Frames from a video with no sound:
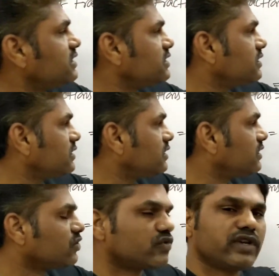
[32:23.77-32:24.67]
is
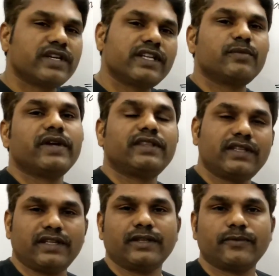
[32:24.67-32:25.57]
20 by
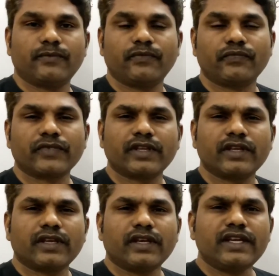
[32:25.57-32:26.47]
3.
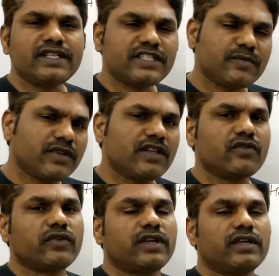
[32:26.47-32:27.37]
In
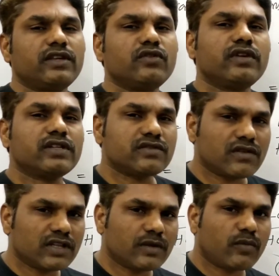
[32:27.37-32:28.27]
similar way, you can
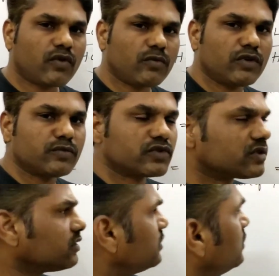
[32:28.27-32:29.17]
solve the problems